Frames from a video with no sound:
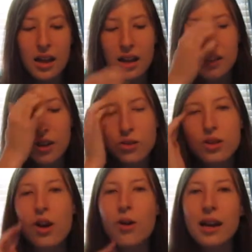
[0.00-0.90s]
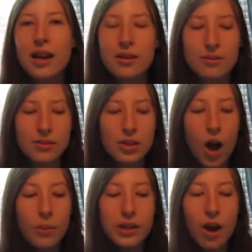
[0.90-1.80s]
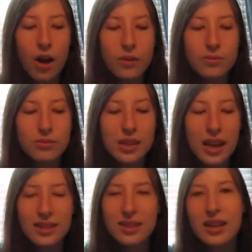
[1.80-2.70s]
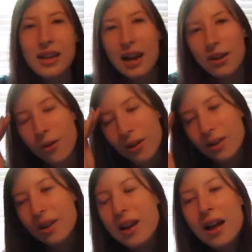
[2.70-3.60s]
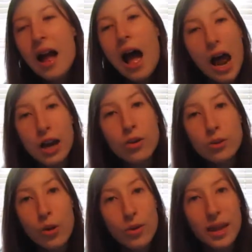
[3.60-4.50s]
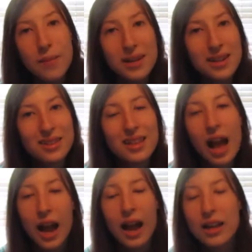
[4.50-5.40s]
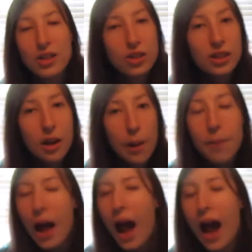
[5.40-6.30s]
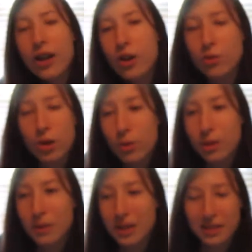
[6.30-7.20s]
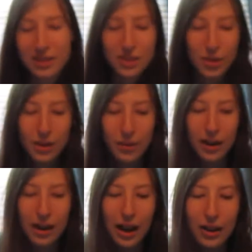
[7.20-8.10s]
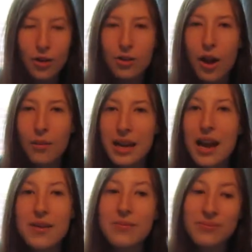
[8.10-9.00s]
And he goes, okay, tell me how. Yes, and I don't know what that means. I looked it up, but I don't know what it means. So anyway, I go, tell me, hey.